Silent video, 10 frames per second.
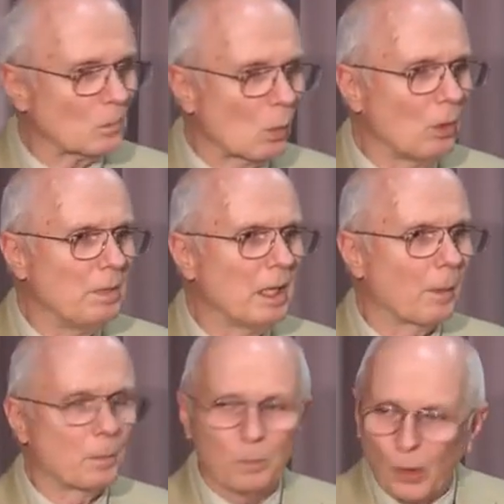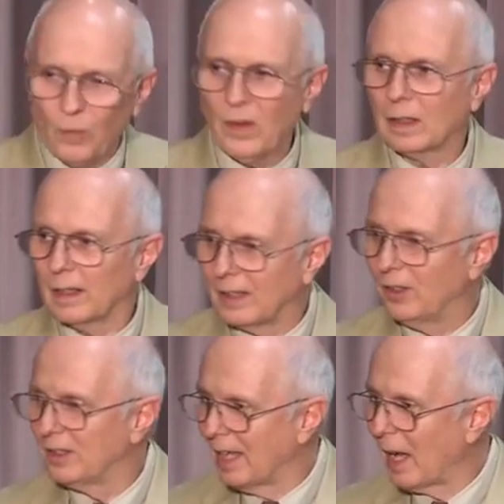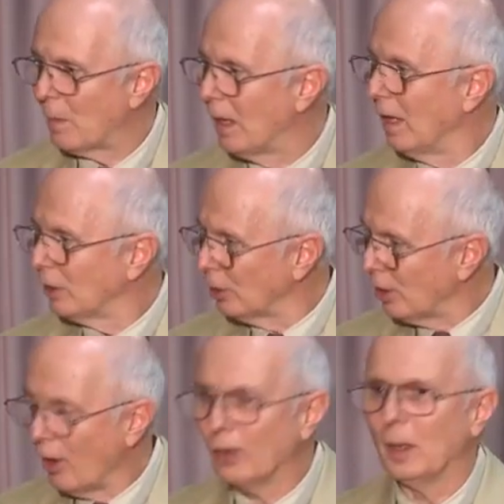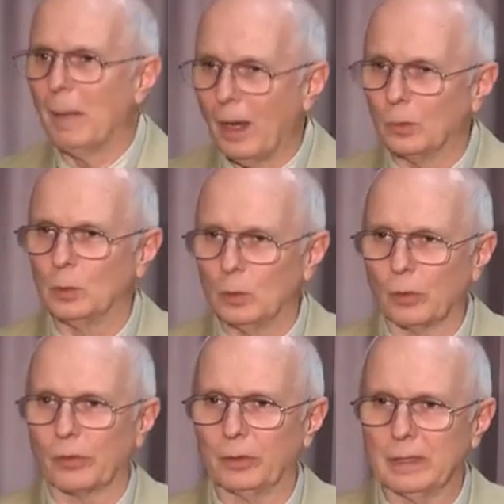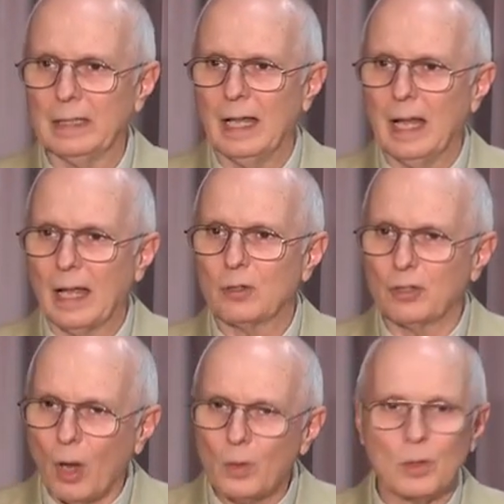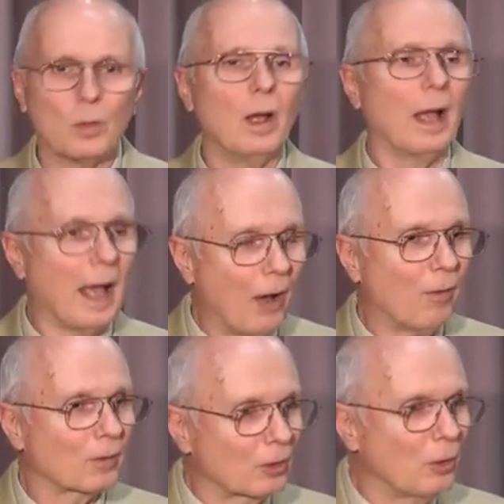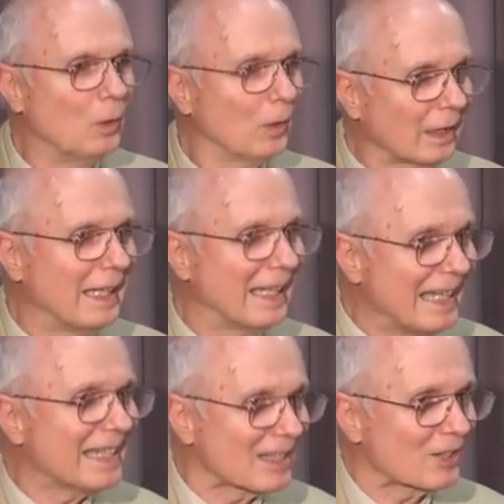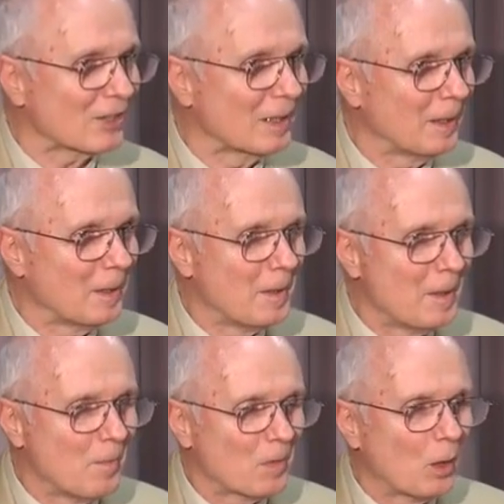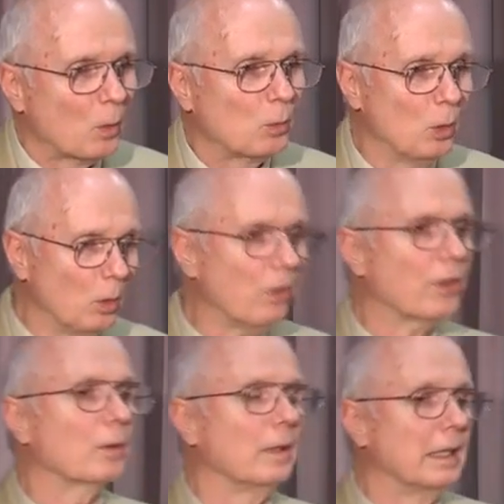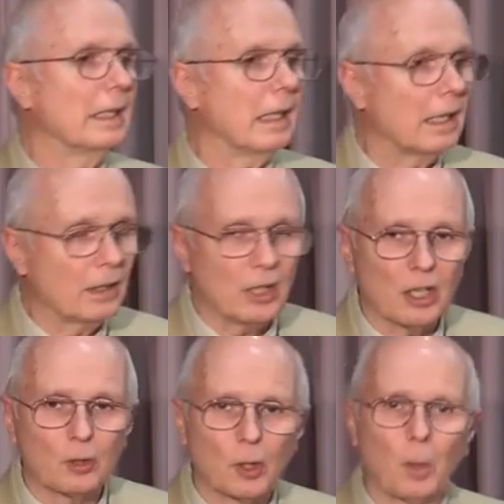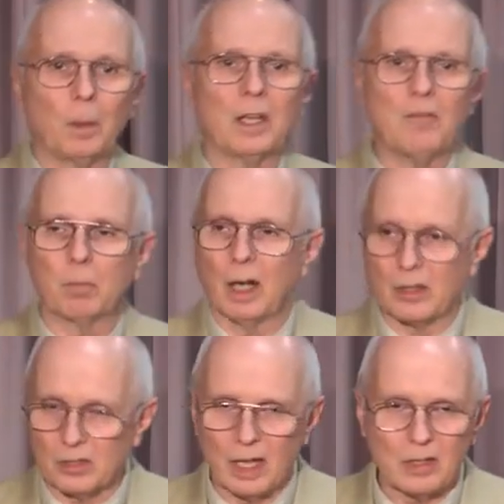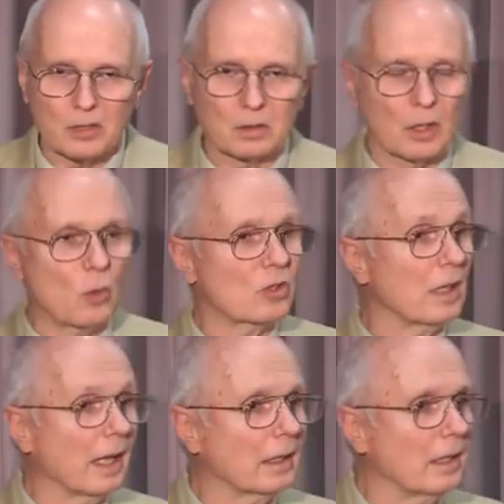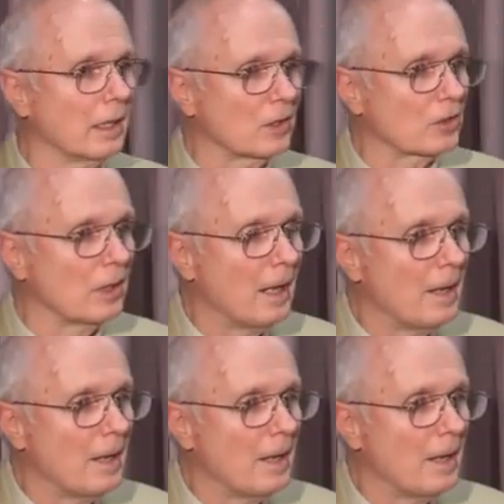would be a perfectly good time to talk about Rule 3 and show you how cool it is. Rule 3 in the interpretive process goes like this